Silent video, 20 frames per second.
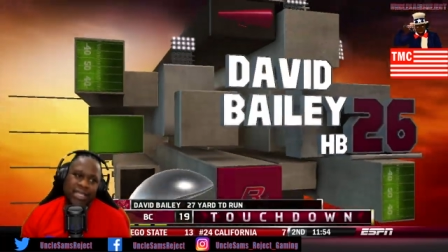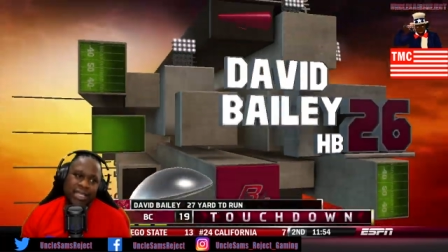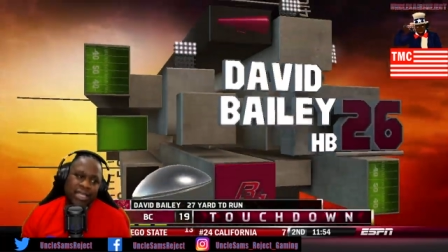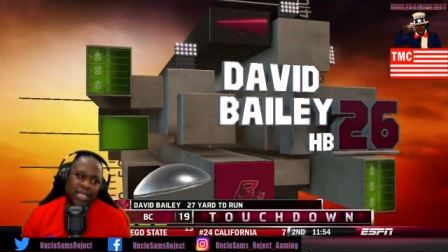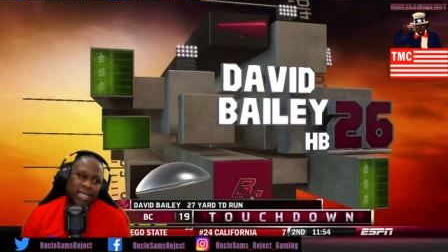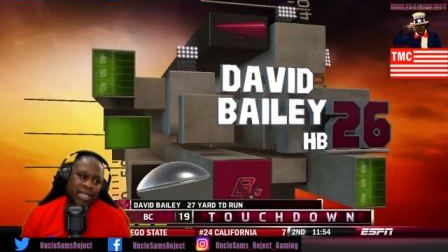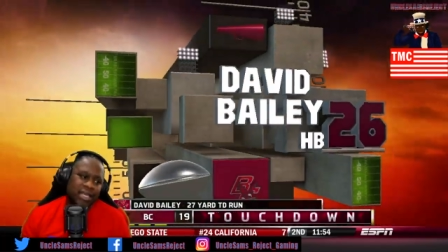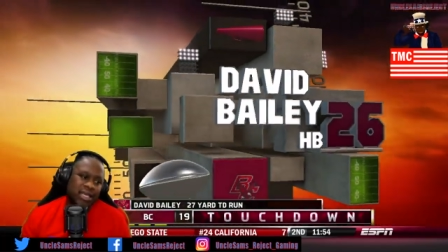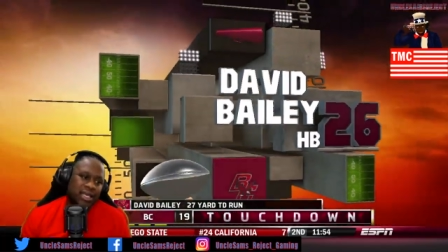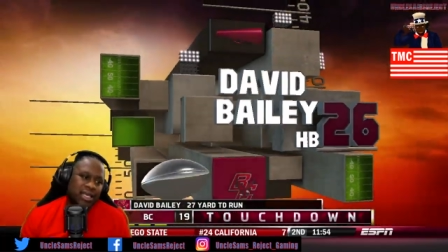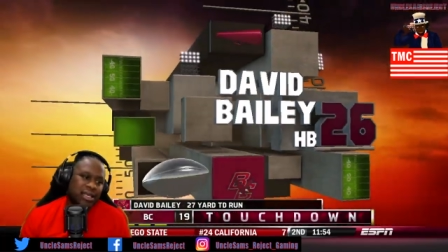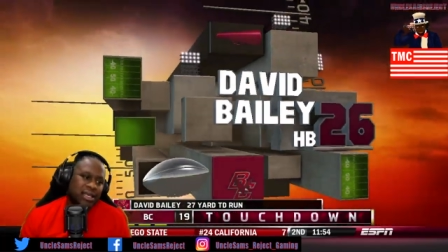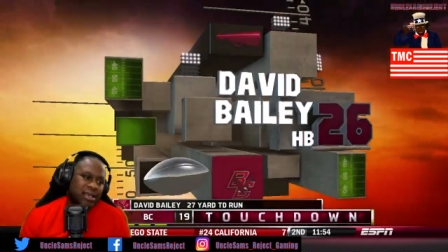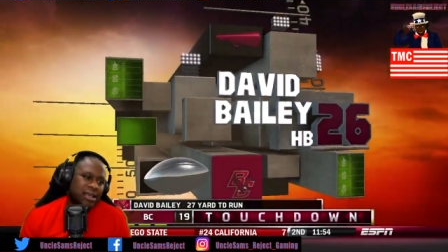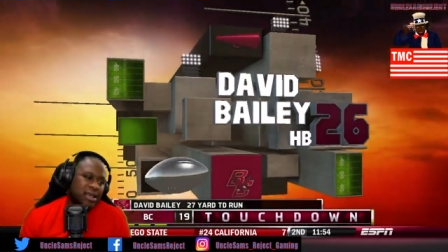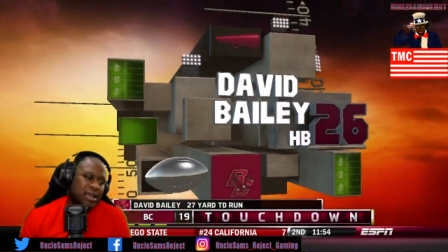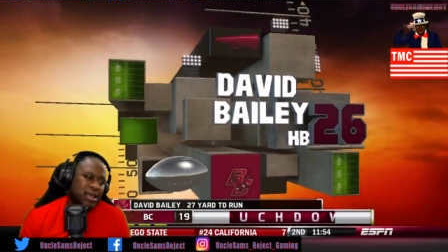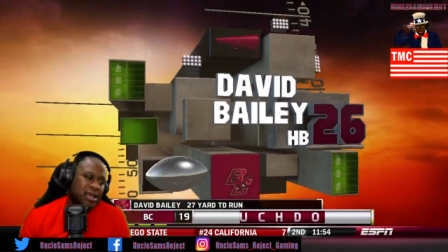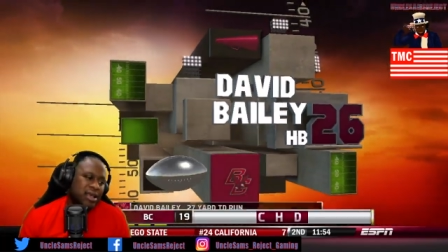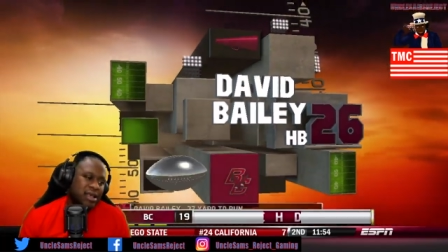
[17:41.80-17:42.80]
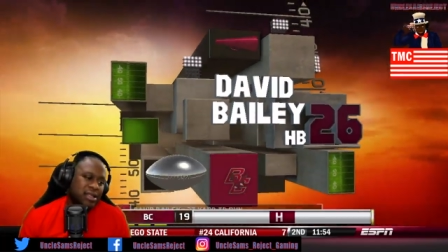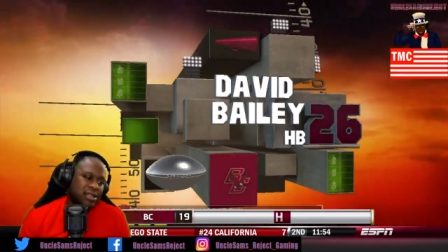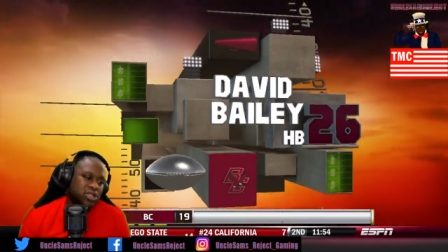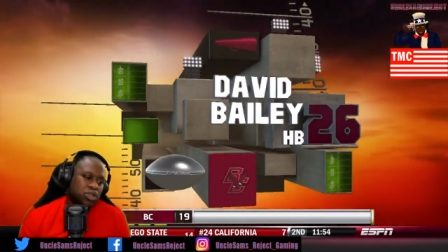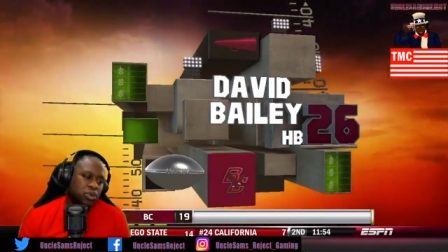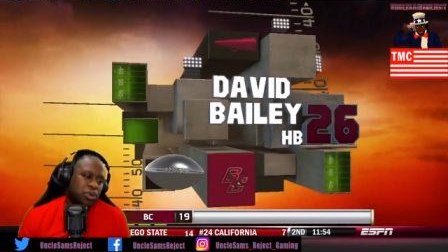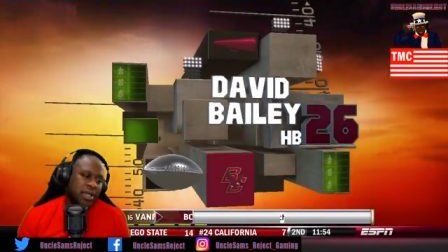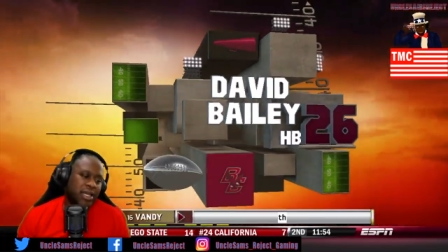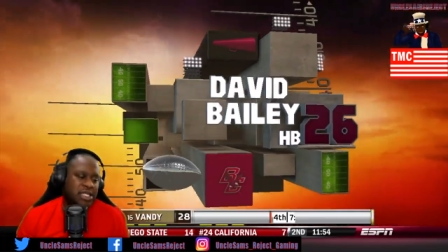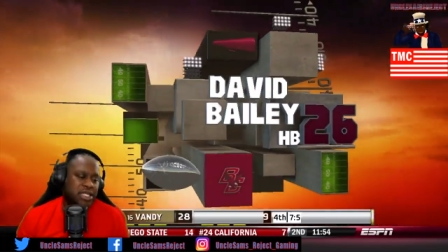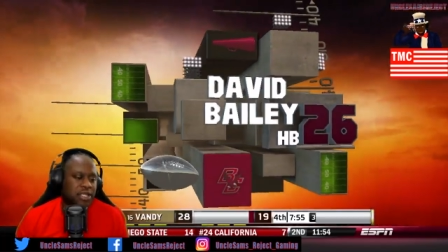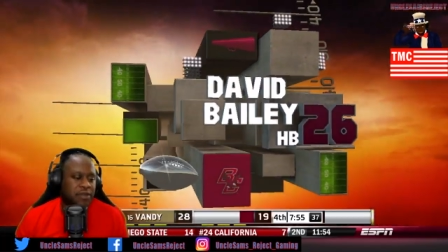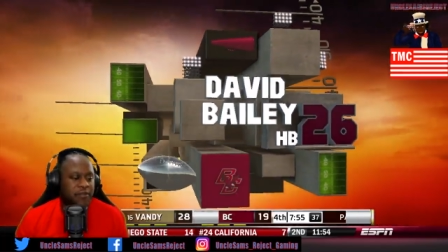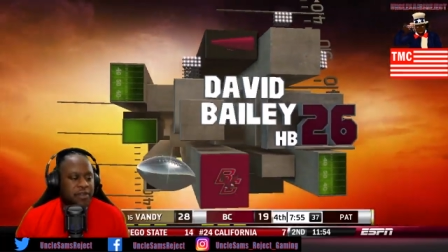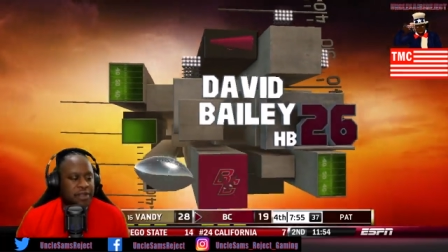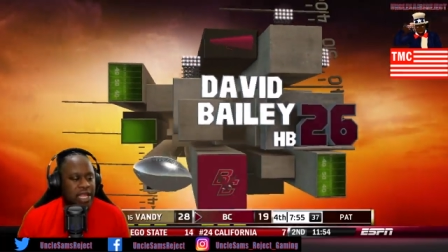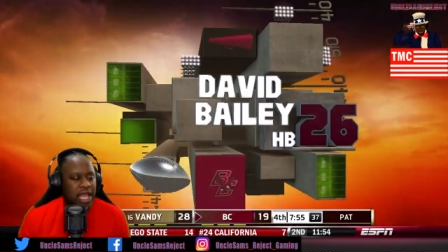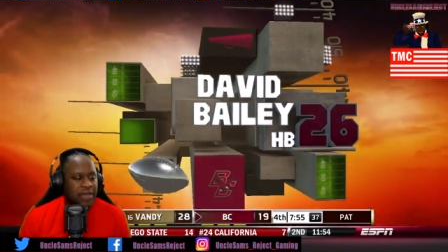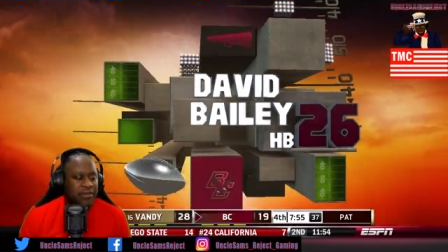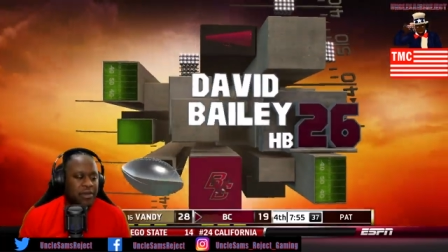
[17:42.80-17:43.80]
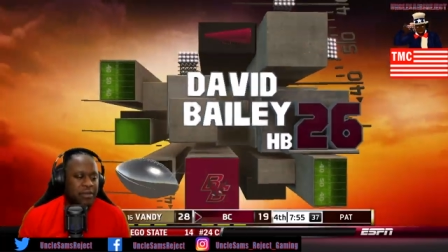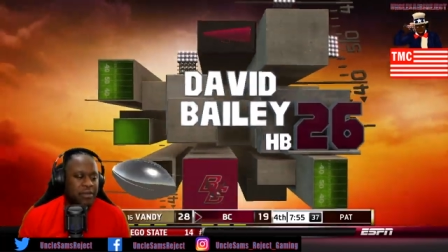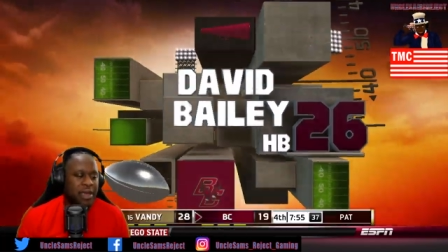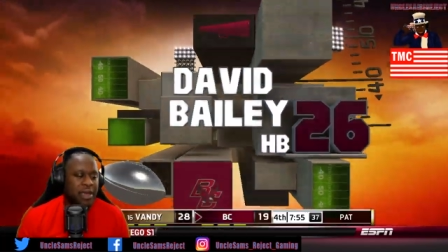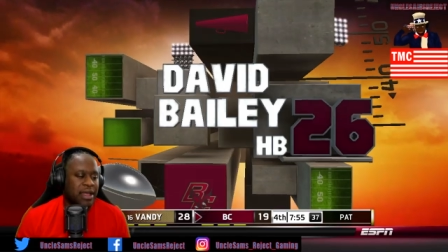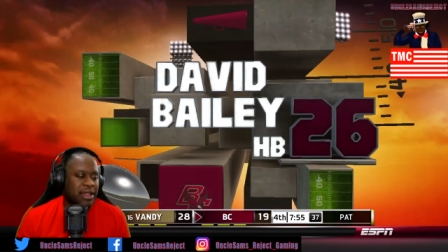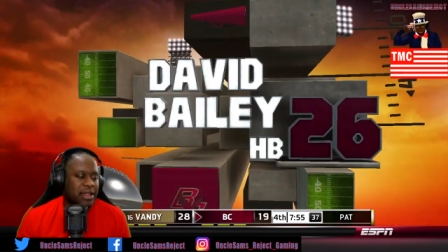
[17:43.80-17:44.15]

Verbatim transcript: easily. Too easy for